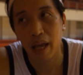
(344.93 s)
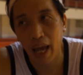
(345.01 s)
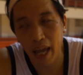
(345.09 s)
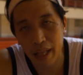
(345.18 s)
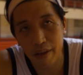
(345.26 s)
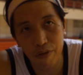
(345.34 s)

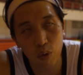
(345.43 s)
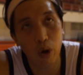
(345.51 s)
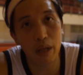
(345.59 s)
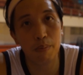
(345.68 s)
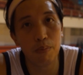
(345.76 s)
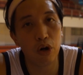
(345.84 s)
And if you
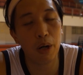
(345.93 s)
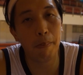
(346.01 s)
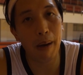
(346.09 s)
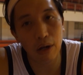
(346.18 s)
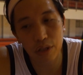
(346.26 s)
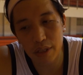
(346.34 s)
want more
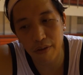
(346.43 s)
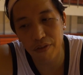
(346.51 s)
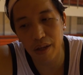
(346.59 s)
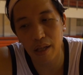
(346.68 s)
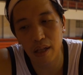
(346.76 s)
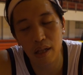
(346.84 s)
bouncy
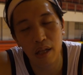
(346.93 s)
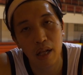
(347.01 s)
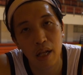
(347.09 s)
feel,